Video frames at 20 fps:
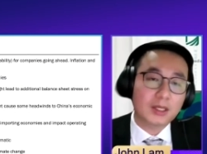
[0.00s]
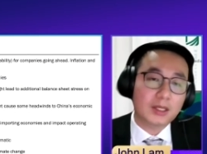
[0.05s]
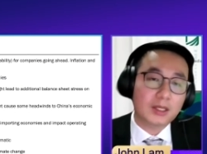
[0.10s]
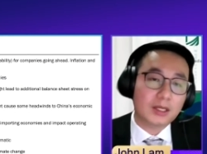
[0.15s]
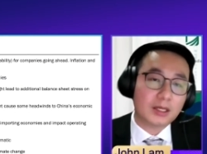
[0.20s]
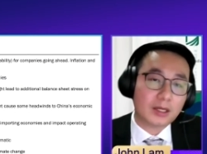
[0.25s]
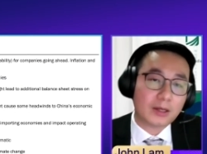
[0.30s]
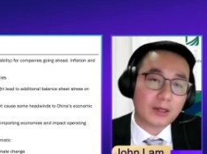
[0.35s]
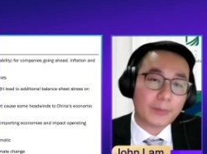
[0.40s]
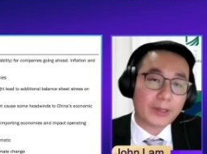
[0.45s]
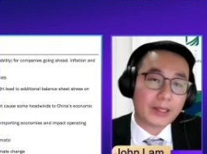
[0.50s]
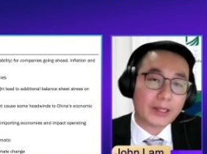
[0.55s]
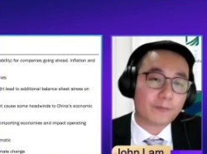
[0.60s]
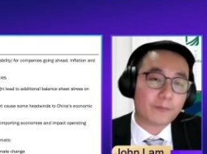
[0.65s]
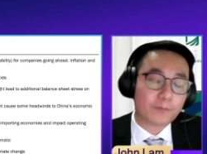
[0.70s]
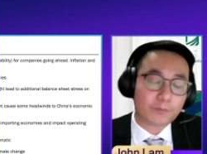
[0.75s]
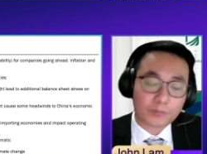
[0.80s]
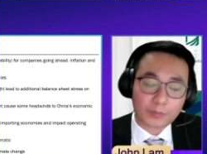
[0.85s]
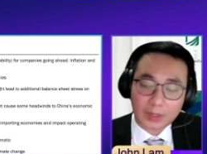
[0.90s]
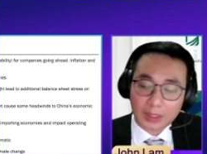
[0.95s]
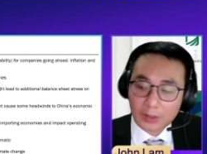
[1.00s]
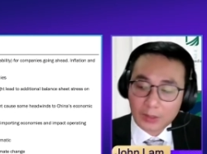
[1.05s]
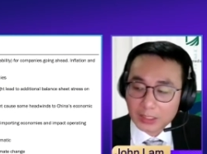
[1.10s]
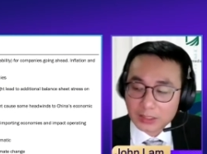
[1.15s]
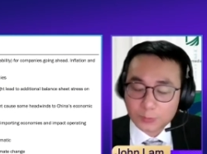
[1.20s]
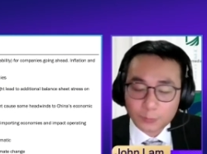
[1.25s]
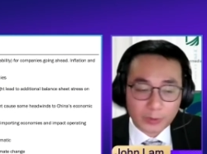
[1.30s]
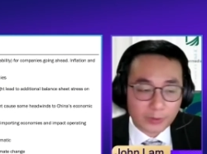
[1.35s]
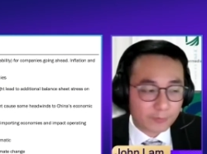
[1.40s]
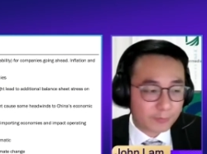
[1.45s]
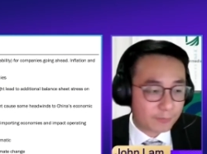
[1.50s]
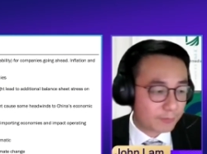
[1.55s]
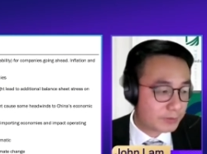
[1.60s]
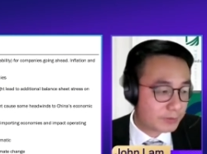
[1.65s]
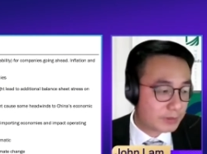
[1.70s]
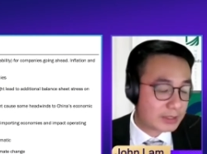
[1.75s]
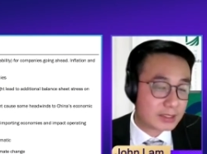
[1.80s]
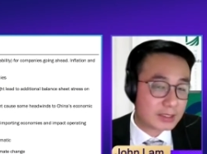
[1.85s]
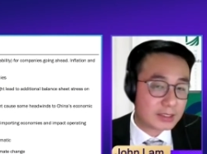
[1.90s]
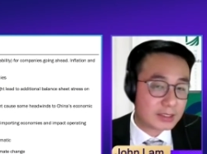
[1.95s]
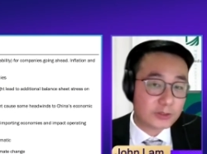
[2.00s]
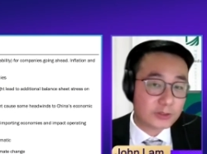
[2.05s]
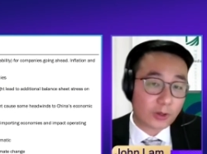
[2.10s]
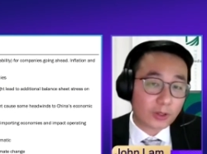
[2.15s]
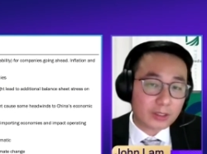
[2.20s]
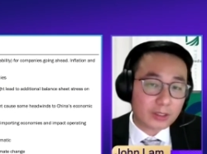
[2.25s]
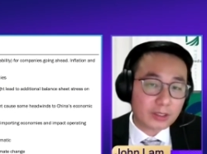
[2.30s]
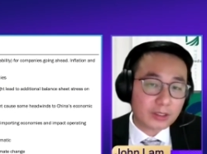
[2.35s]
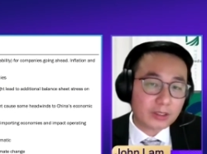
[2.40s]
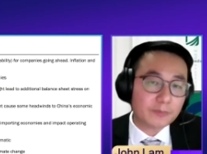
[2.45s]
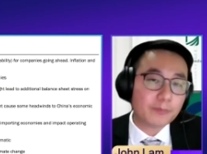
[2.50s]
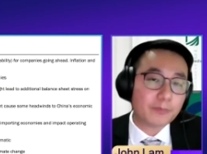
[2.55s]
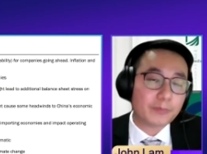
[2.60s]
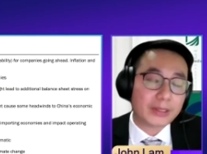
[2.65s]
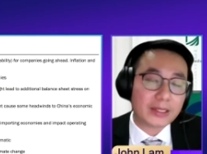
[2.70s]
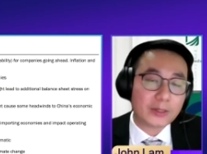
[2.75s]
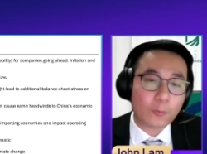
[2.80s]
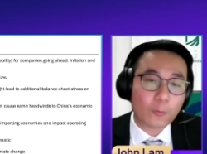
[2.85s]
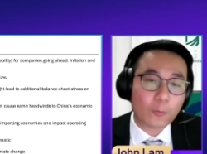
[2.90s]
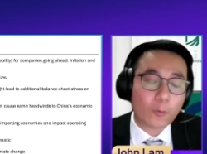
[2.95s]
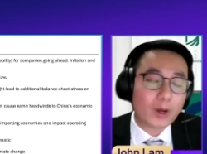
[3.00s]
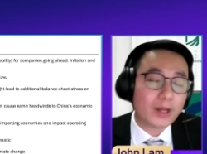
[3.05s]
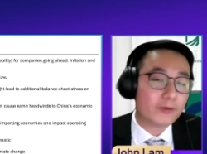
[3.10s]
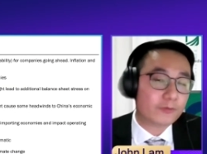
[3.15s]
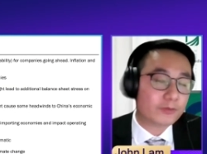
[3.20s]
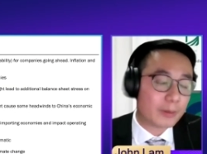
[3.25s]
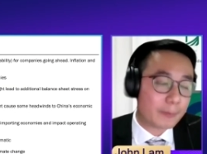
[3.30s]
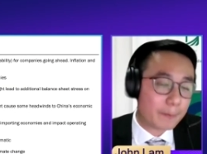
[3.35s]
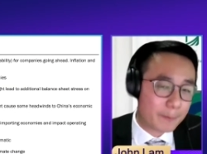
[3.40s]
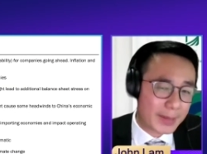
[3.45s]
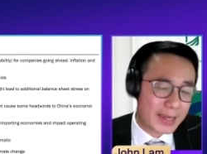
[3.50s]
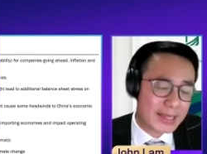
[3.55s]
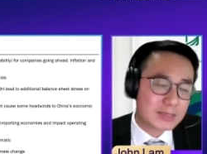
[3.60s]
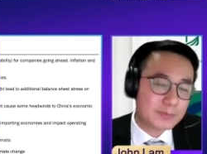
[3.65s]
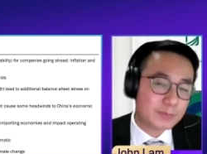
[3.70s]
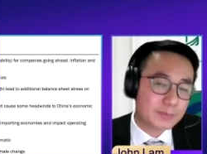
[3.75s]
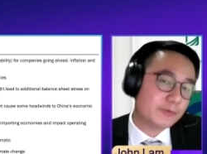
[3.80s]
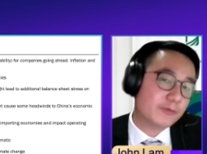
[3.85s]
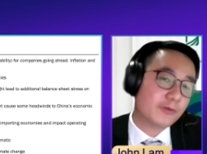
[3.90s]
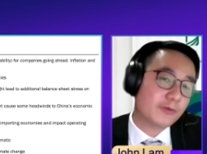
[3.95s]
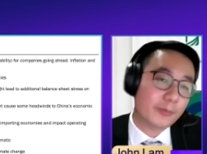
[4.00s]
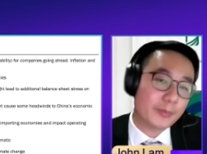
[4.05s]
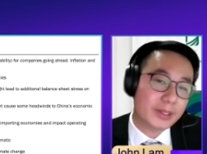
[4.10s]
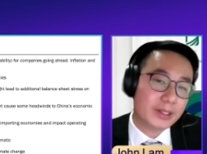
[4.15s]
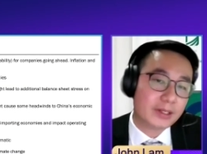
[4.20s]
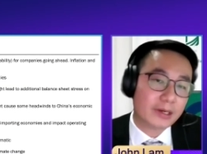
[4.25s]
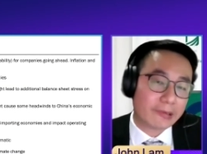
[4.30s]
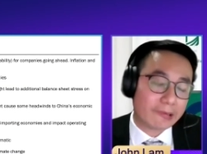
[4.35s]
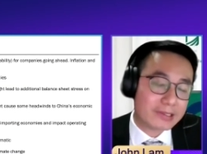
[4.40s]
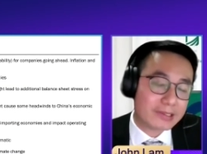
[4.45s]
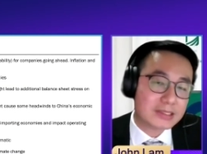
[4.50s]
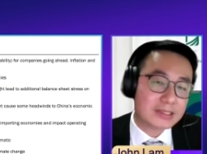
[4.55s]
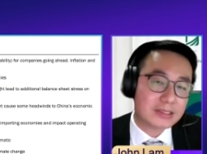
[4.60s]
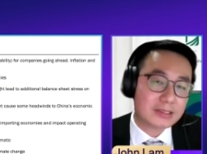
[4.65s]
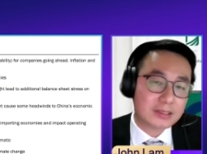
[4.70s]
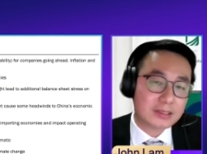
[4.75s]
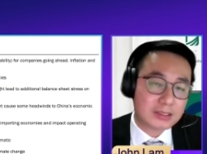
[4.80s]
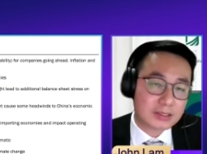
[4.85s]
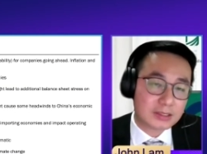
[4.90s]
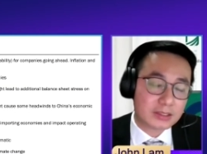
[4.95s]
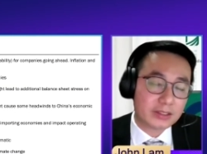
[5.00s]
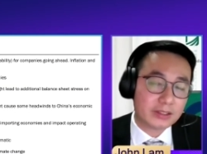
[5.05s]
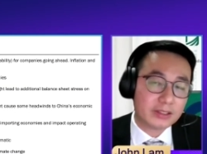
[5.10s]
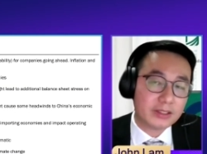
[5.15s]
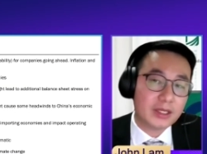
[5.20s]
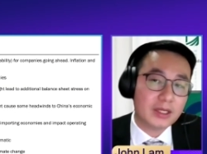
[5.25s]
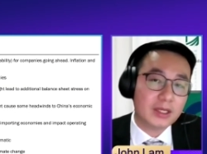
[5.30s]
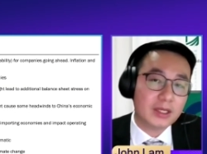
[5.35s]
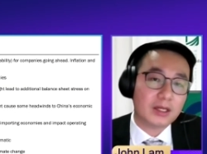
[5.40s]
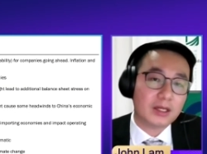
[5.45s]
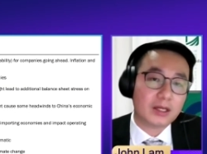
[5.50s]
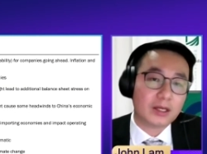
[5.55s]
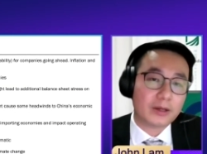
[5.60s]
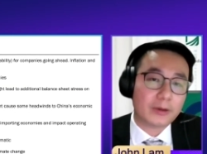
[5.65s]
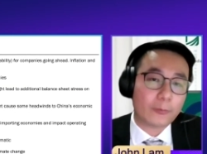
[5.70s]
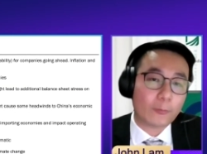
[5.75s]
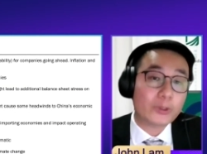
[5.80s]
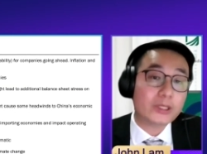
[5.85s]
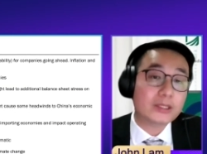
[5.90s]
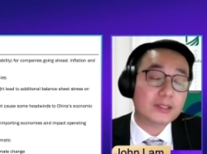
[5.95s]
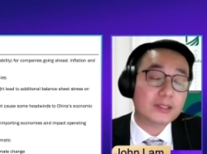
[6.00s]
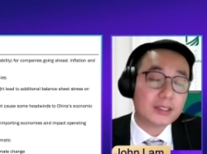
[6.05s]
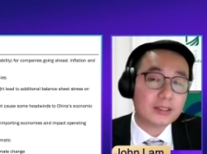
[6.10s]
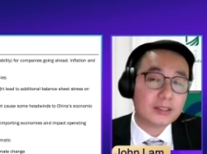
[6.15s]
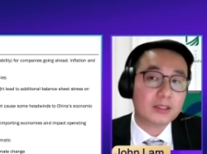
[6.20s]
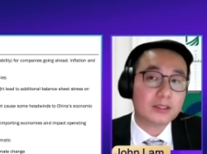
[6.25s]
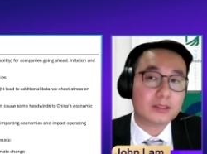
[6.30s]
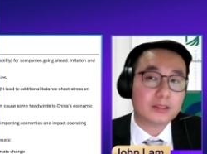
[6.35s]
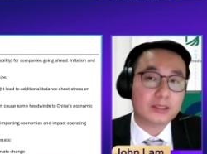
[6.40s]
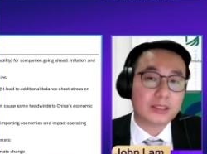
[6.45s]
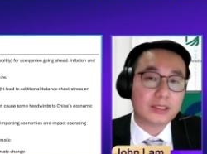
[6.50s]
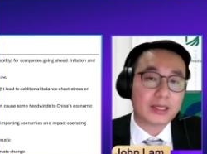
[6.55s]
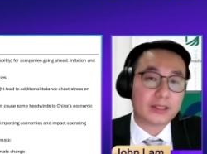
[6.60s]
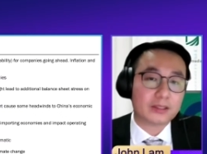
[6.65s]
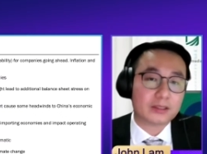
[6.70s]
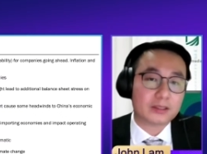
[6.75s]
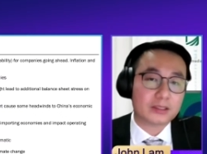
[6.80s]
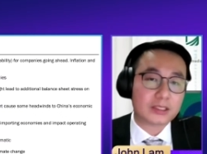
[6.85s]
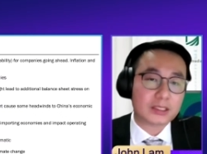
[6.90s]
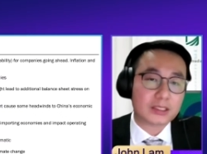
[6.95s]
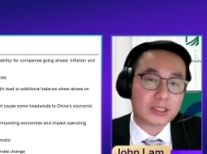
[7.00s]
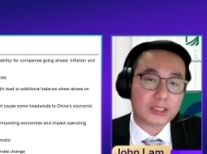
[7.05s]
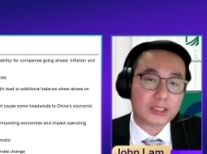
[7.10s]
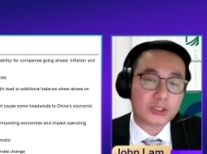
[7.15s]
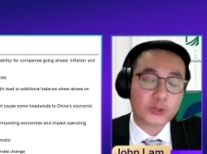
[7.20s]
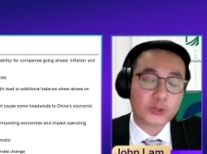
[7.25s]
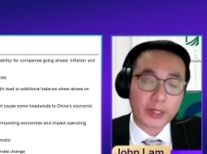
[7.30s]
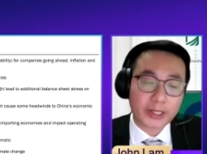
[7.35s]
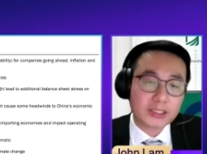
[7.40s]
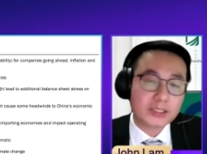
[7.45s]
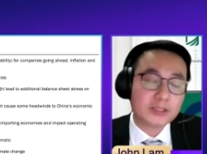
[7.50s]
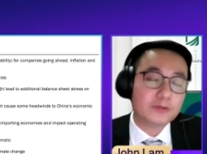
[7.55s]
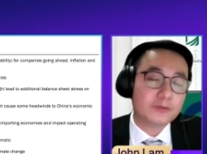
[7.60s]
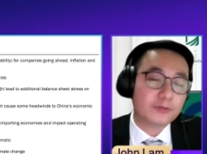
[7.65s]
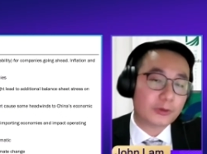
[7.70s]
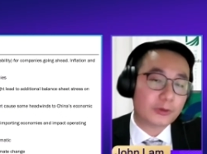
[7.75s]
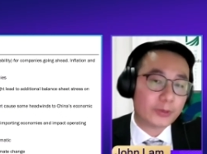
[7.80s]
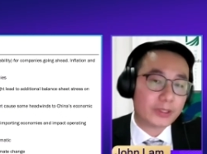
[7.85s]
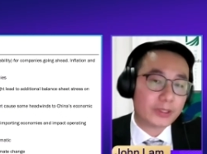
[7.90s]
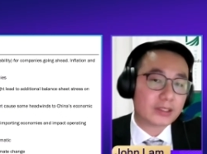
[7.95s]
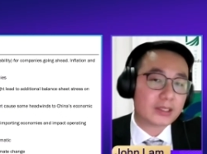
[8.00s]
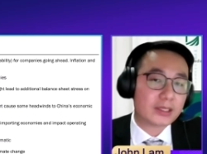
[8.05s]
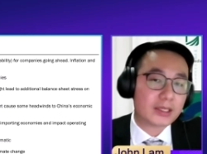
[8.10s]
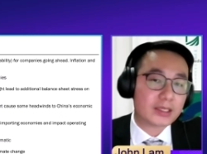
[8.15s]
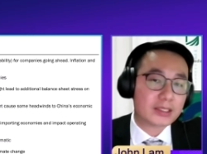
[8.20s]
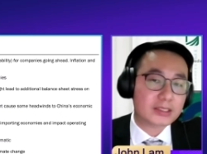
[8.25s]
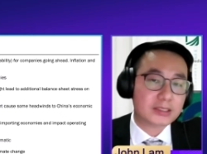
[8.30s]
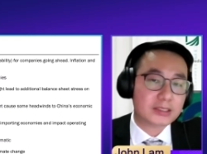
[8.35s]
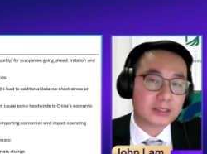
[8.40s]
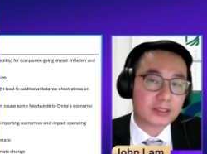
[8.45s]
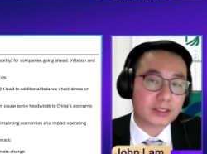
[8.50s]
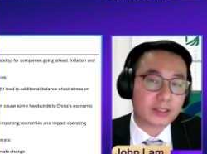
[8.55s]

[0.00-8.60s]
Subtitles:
But as with the dollar being one of the best performing currencies this year, we think that the traction for it is